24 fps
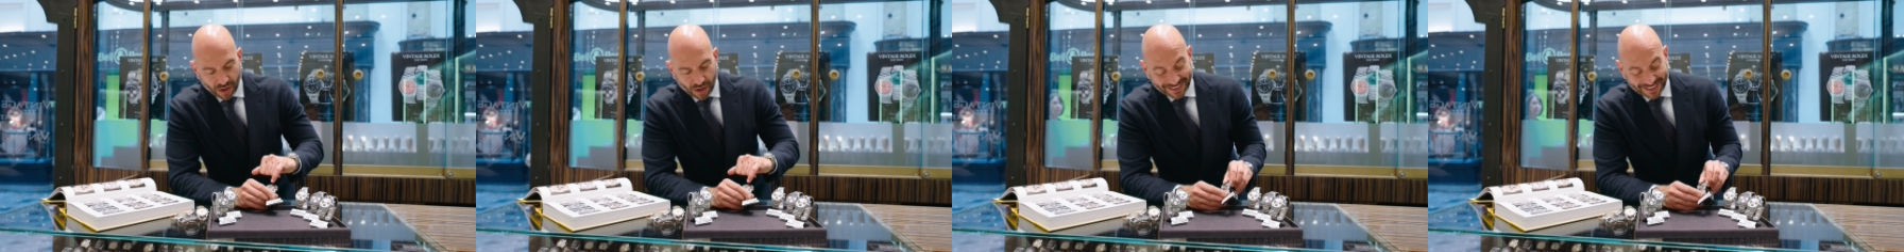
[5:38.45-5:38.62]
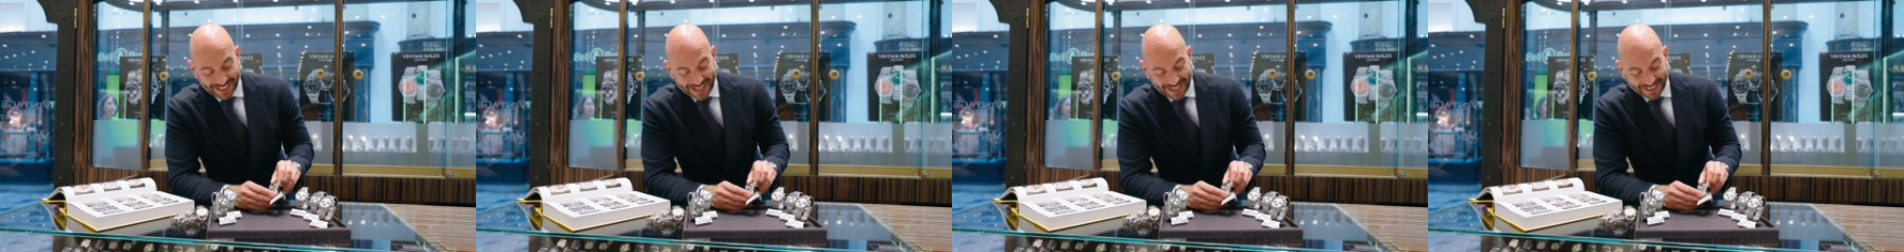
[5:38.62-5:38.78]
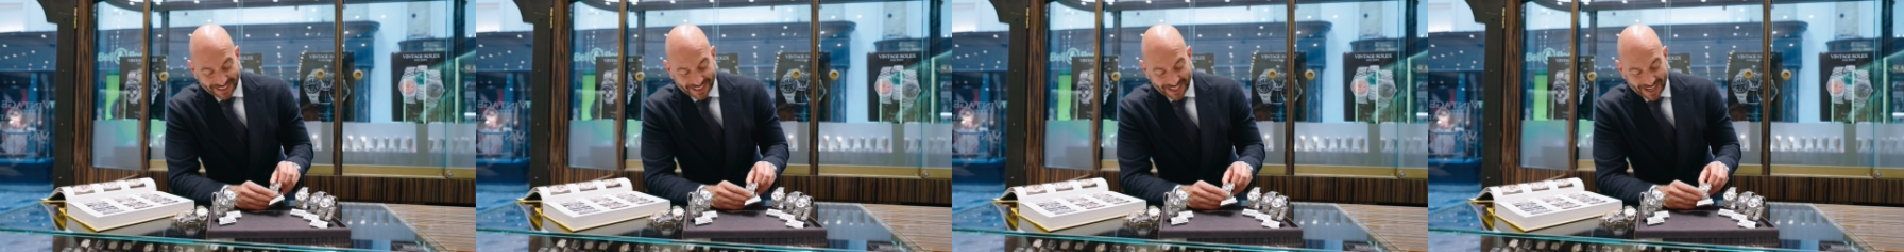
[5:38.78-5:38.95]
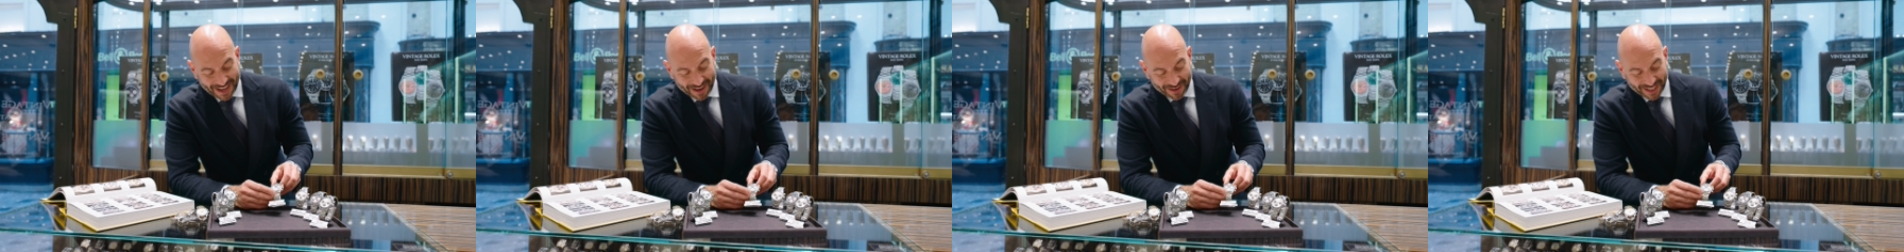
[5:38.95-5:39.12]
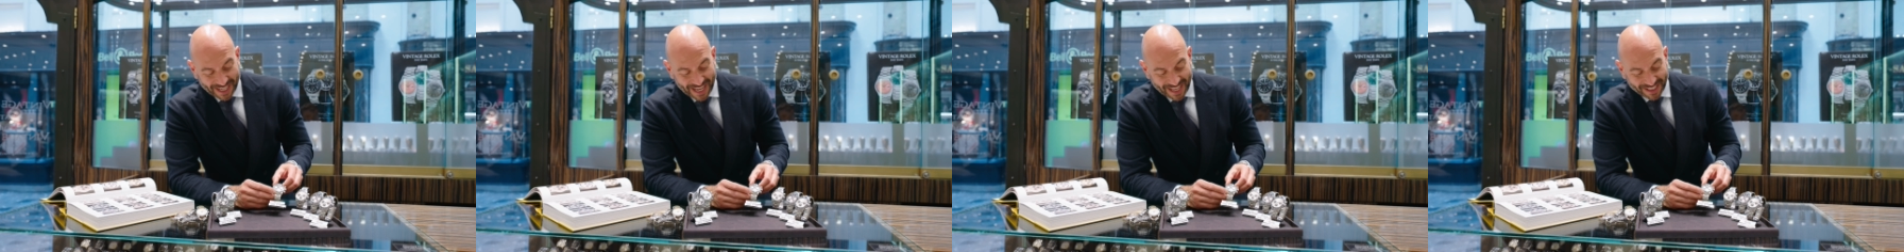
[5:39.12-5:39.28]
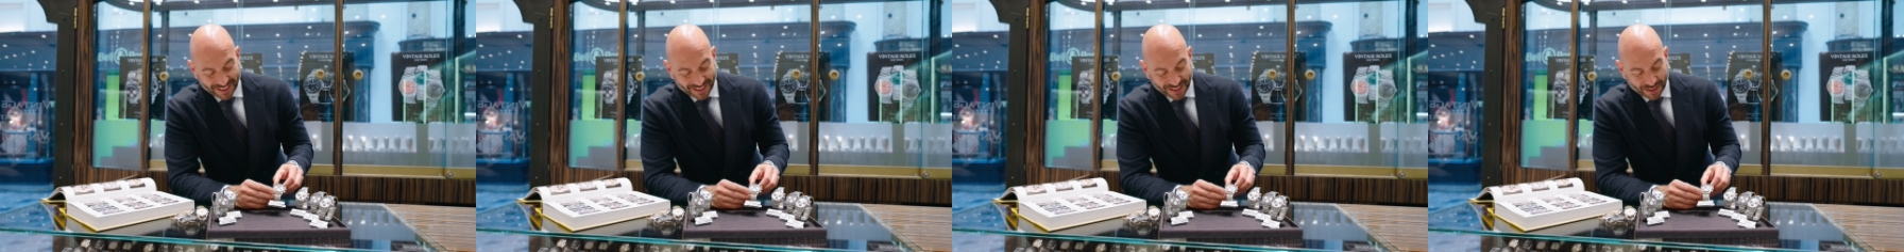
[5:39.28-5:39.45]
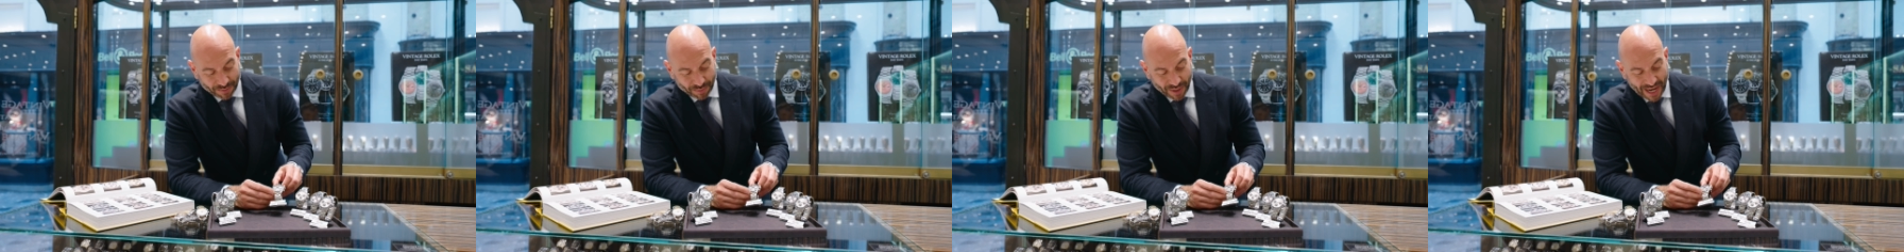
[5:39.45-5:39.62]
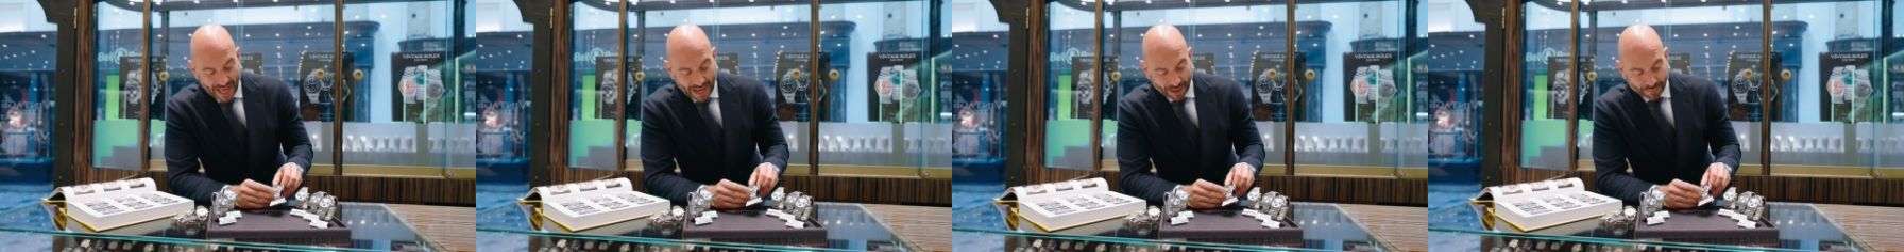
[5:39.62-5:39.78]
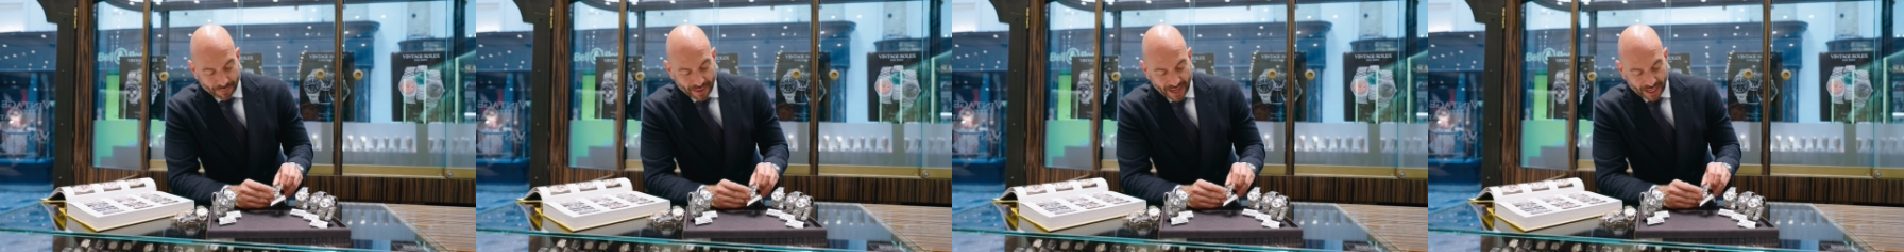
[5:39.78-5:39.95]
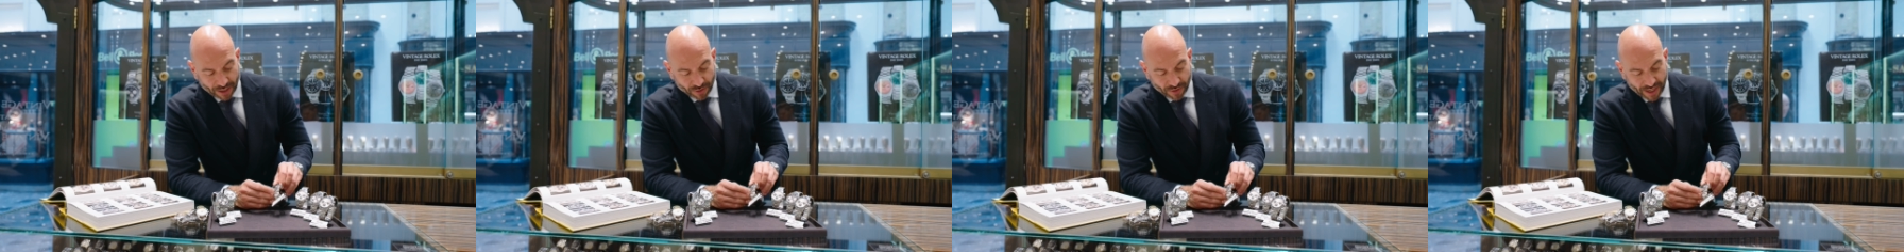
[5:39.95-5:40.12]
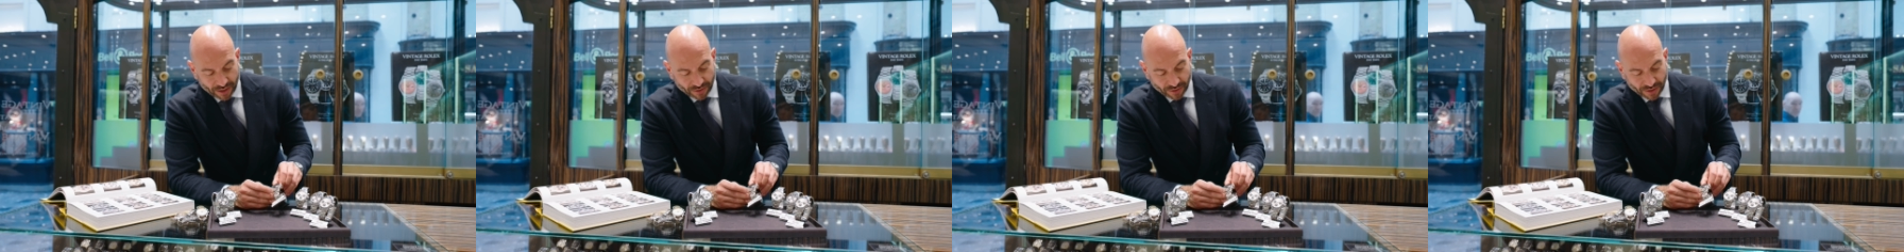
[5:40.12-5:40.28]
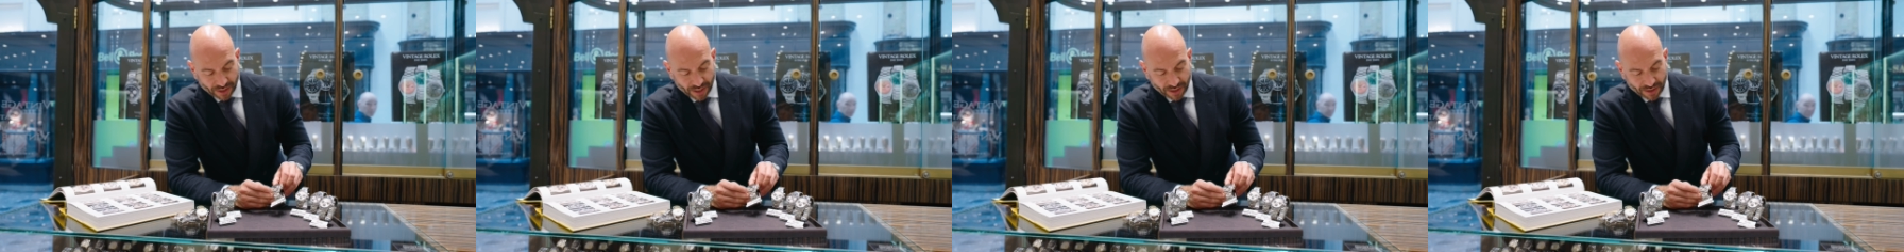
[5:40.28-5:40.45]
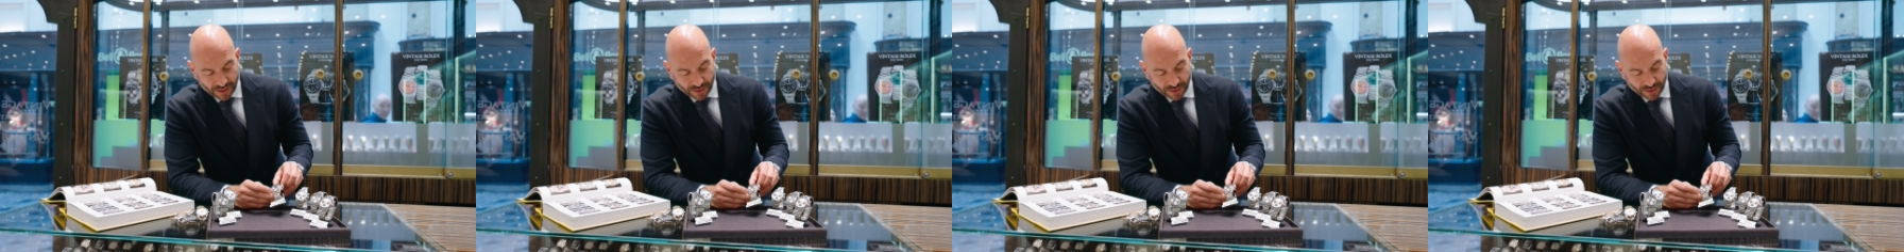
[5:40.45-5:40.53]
standing out against the black background